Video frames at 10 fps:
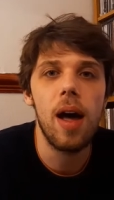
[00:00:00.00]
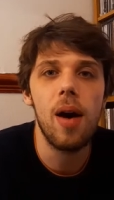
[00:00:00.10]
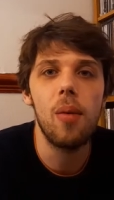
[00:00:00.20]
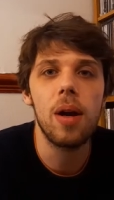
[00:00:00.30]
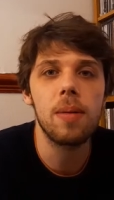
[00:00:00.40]

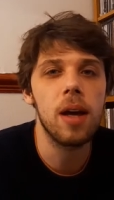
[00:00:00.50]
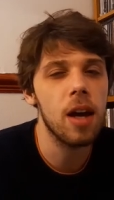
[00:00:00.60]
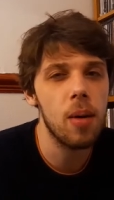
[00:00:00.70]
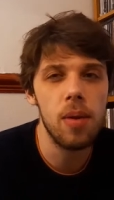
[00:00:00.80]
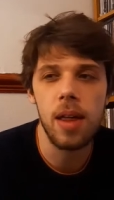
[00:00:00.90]
where I'm going to
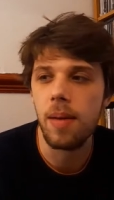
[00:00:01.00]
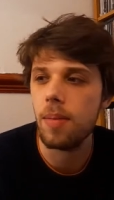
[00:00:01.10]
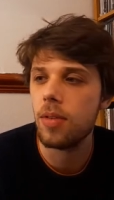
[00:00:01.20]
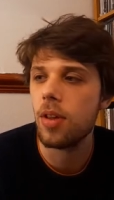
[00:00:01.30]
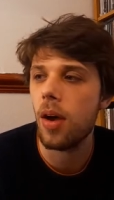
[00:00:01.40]
go with it.
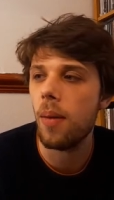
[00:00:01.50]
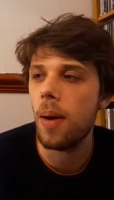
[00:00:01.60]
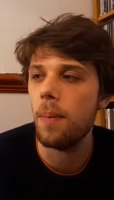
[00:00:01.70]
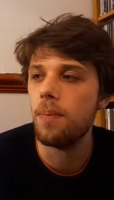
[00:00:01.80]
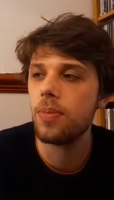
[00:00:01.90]
So
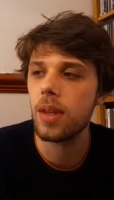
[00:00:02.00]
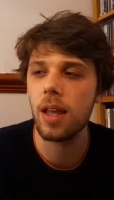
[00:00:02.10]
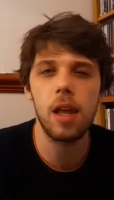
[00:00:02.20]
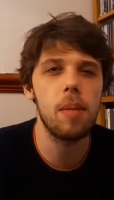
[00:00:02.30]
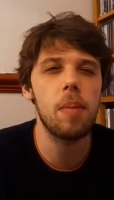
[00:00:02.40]
I'm
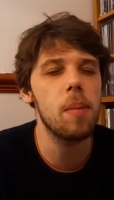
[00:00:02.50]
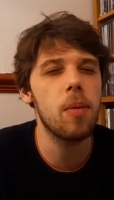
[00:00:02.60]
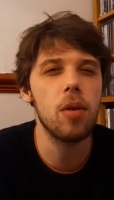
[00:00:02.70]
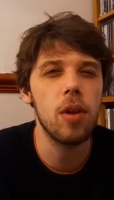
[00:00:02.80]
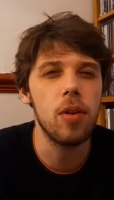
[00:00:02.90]
going to be a bit
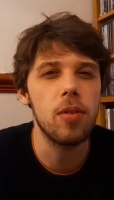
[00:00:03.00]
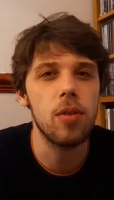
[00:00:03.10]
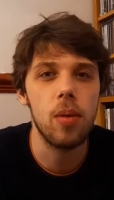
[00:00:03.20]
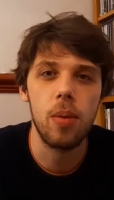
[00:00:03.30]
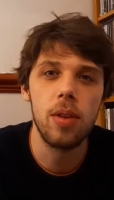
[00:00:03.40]
more loose
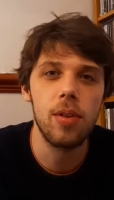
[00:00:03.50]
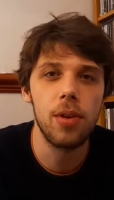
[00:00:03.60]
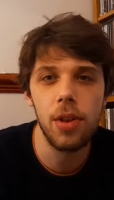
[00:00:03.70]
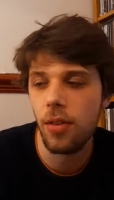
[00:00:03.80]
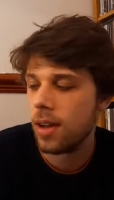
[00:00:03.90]
with The
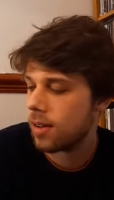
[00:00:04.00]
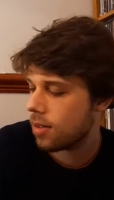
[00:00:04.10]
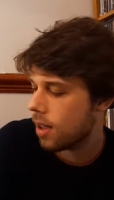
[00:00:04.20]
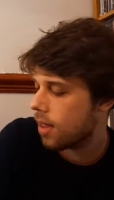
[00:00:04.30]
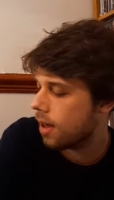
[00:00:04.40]
Lord of the Rings,
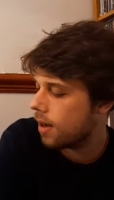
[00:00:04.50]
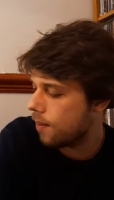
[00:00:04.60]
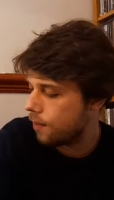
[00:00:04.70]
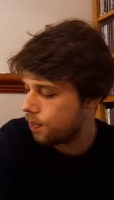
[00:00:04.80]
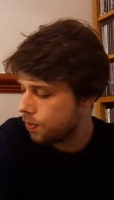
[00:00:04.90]
I think.
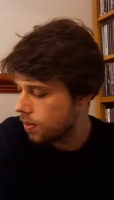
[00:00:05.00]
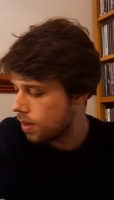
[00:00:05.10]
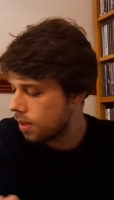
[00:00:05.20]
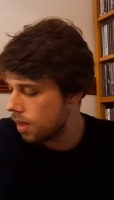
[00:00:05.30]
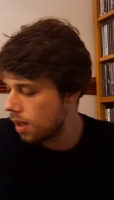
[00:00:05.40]

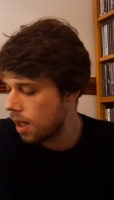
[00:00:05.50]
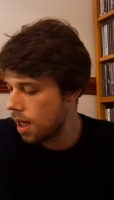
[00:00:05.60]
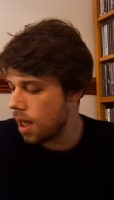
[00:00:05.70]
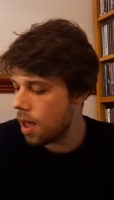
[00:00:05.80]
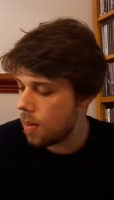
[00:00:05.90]

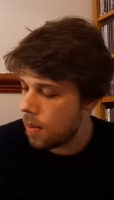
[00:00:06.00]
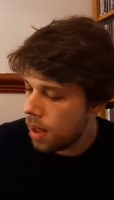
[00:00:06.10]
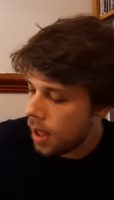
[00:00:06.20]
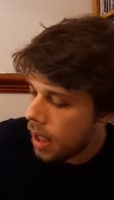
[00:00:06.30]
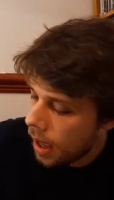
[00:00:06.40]
And
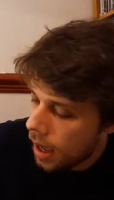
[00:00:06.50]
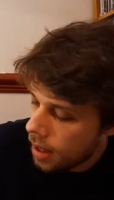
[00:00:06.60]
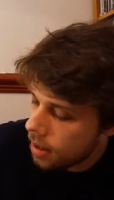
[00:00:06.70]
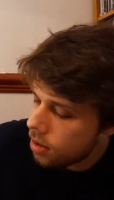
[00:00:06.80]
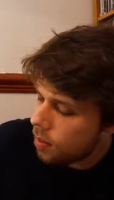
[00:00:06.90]

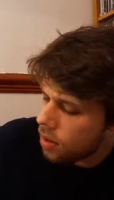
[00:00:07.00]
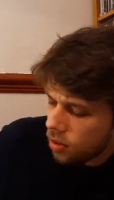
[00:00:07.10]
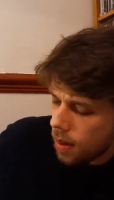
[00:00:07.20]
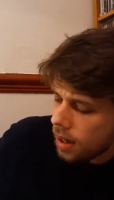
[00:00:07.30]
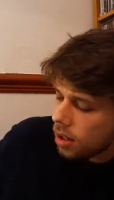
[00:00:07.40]
then the
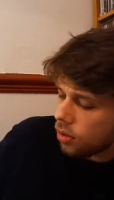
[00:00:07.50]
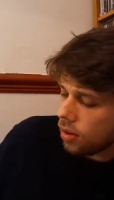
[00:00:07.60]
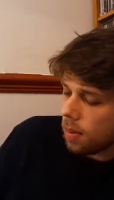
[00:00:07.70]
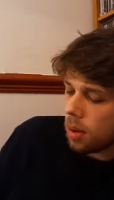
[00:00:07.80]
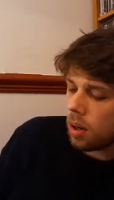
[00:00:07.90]
remaining
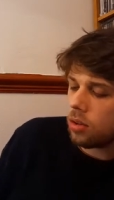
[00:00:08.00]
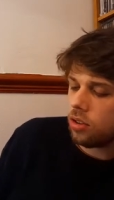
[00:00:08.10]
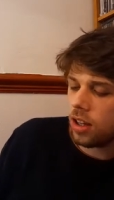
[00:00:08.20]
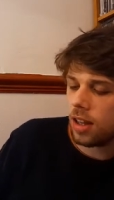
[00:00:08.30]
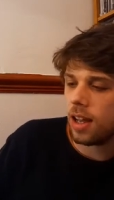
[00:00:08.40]
three are
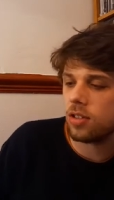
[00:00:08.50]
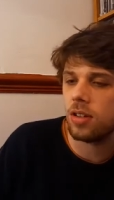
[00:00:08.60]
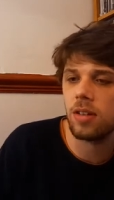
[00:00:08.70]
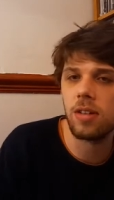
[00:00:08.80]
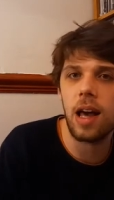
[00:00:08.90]
poetry
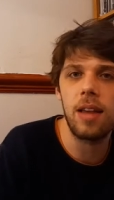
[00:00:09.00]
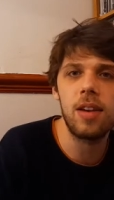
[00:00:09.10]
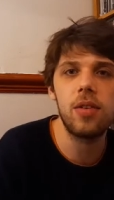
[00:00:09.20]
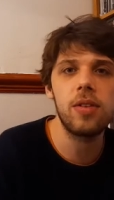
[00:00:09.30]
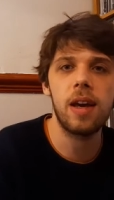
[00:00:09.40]
collections, because as I
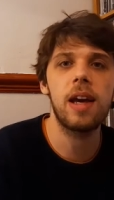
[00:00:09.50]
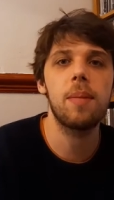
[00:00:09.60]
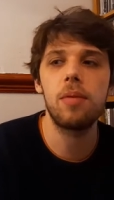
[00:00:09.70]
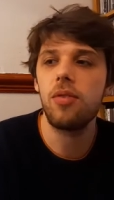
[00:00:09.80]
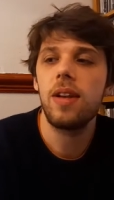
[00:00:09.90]
was saying, I've
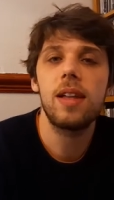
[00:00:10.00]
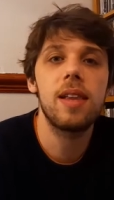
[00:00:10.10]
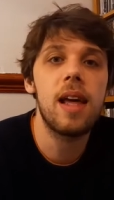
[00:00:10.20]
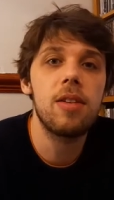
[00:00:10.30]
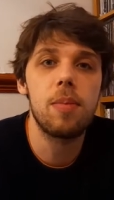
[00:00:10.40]
been reading
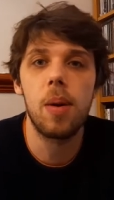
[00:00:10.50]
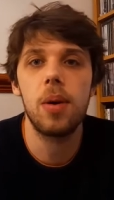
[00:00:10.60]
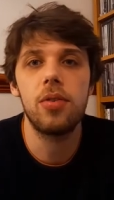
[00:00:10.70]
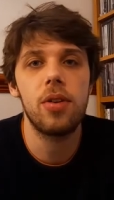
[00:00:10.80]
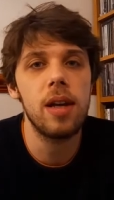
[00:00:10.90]
less
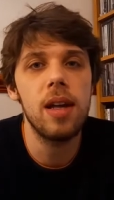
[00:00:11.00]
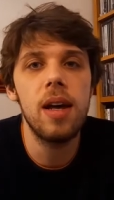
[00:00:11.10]
poetry,